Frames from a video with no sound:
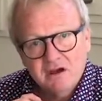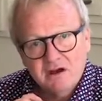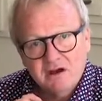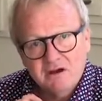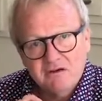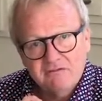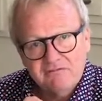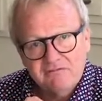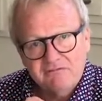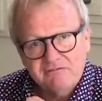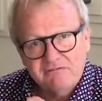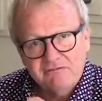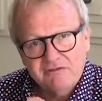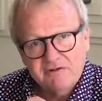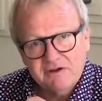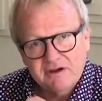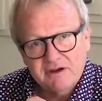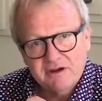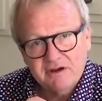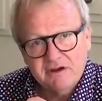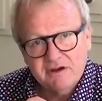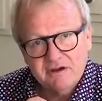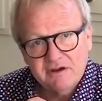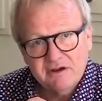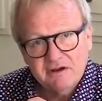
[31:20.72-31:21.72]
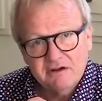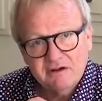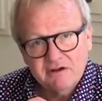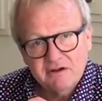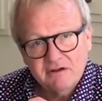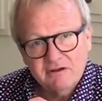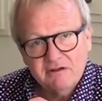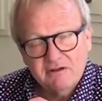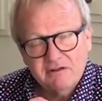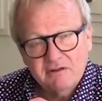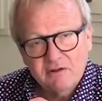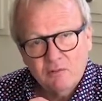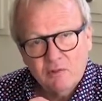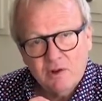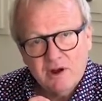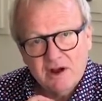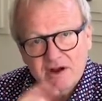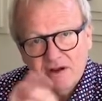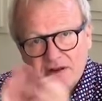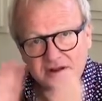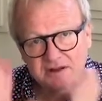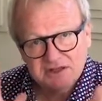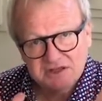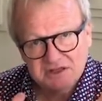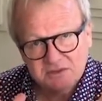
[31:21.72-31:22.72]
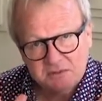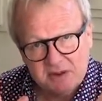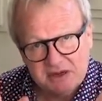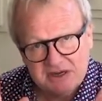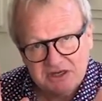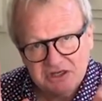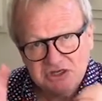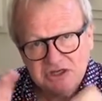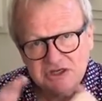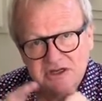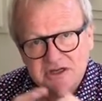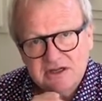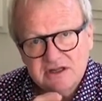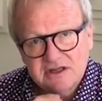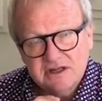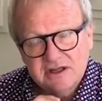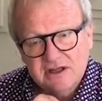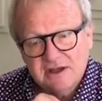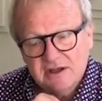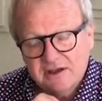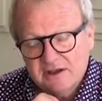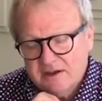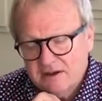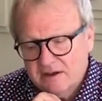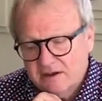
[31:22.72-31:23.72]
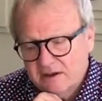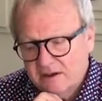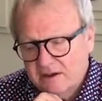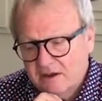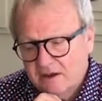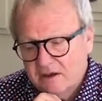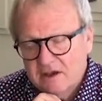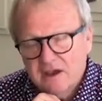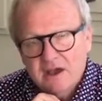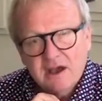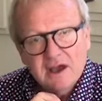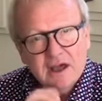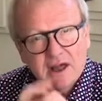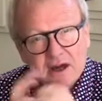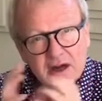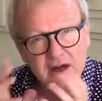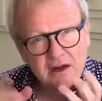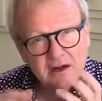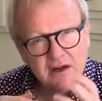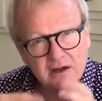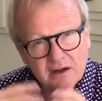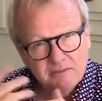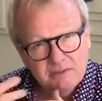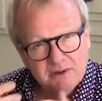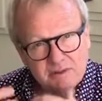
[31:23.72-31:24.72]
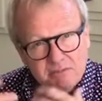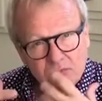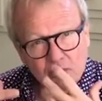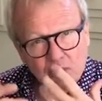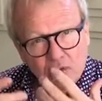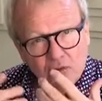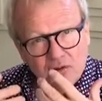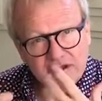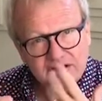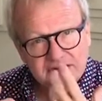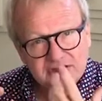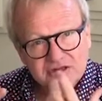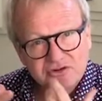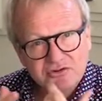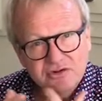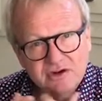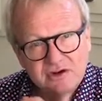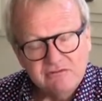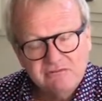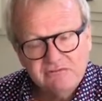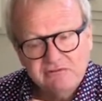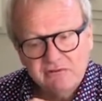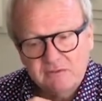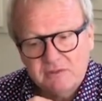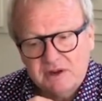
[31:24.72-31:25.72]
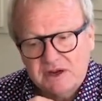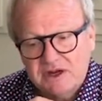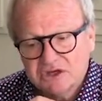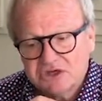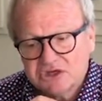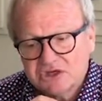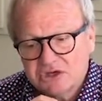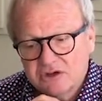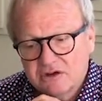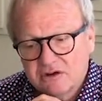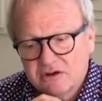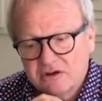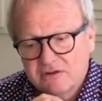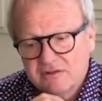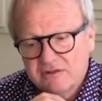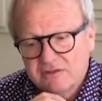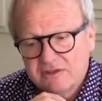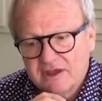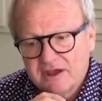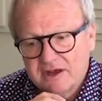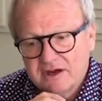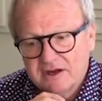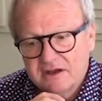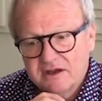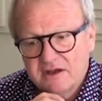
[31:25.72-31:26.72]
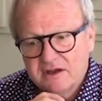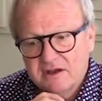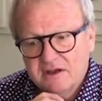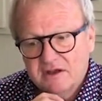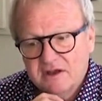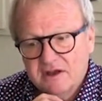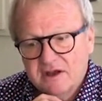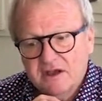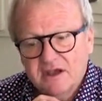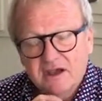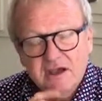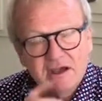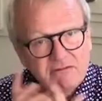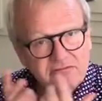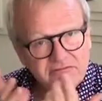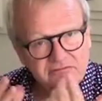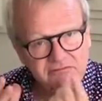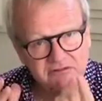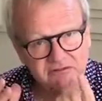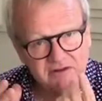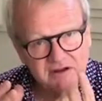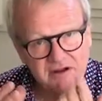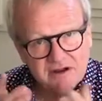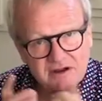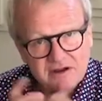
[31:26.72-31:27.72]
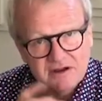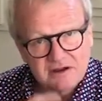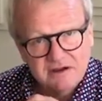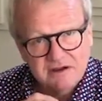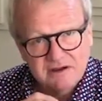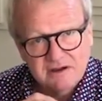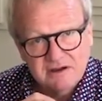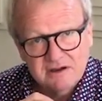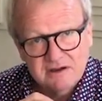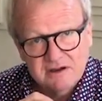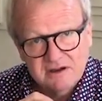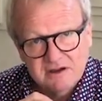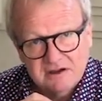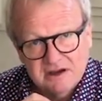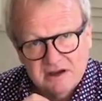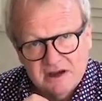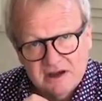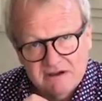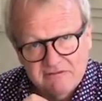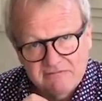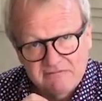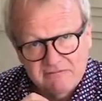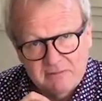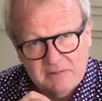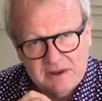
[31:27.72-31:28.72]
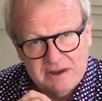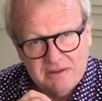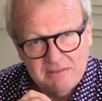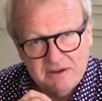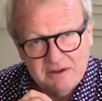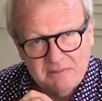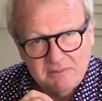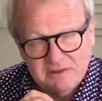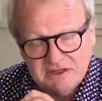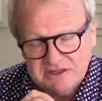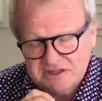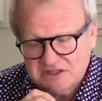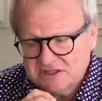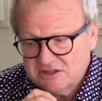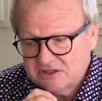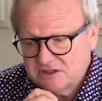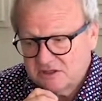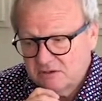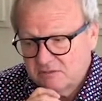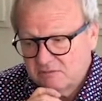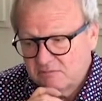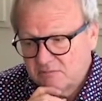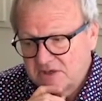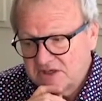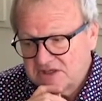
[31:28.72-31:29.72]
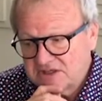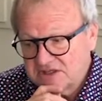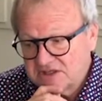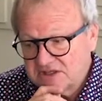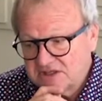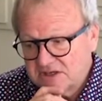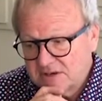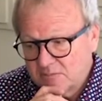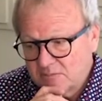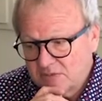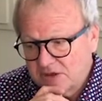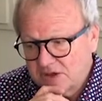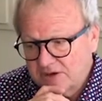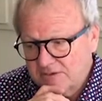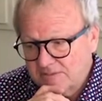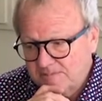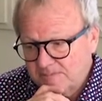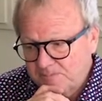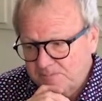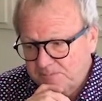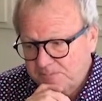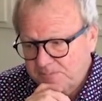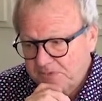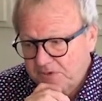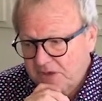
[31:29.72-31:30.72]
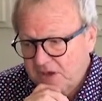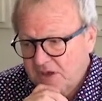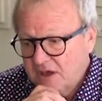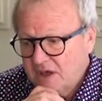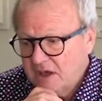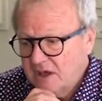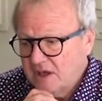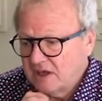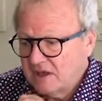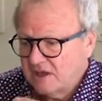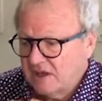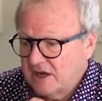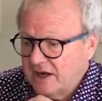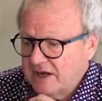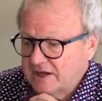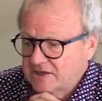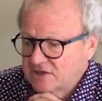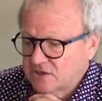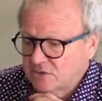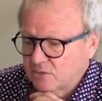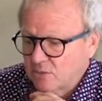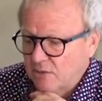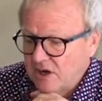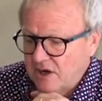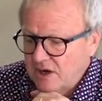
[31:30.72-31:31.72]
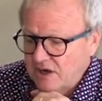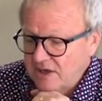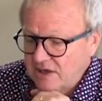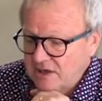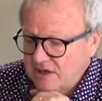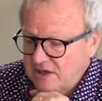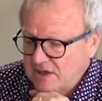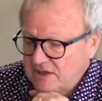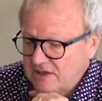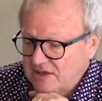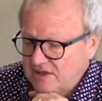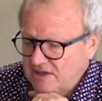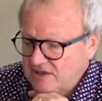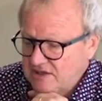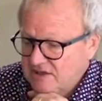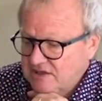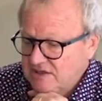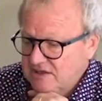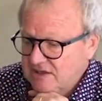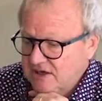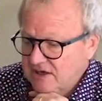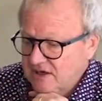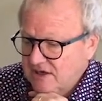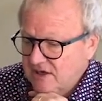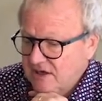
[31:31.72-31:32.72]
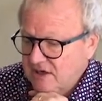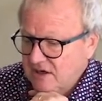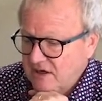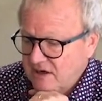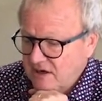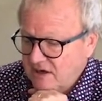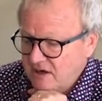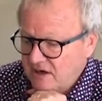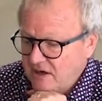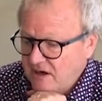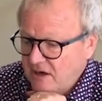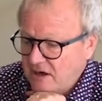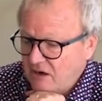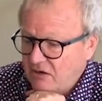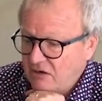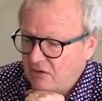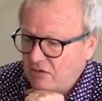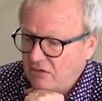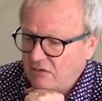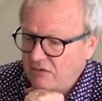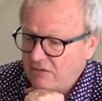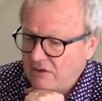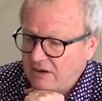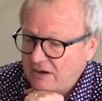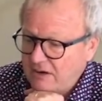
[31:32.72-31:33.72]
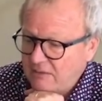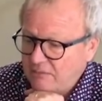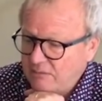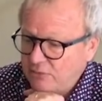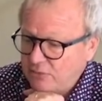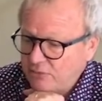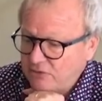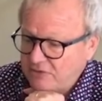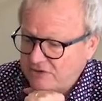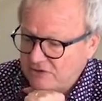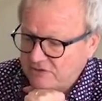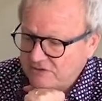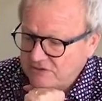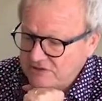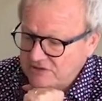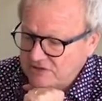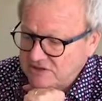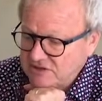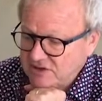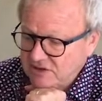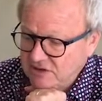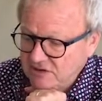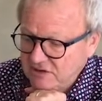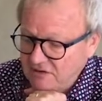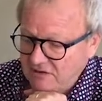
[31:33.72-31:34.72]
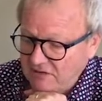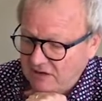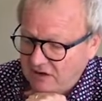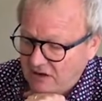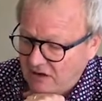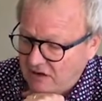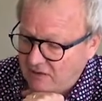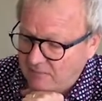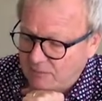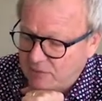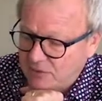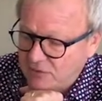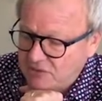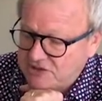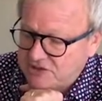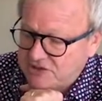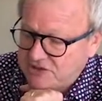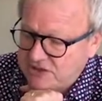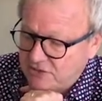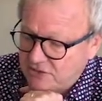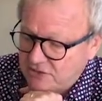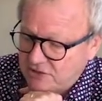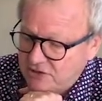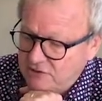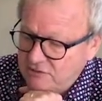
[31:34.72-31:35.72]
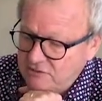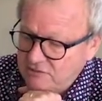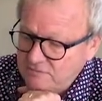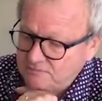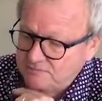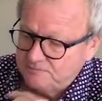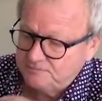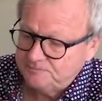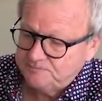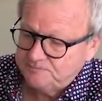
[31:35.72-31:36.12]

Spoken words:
of the wine, the spec sheet, and a little bit more extra information on that if I've maybe missed something. The next wine is our Brut Reserve, Brut Zero.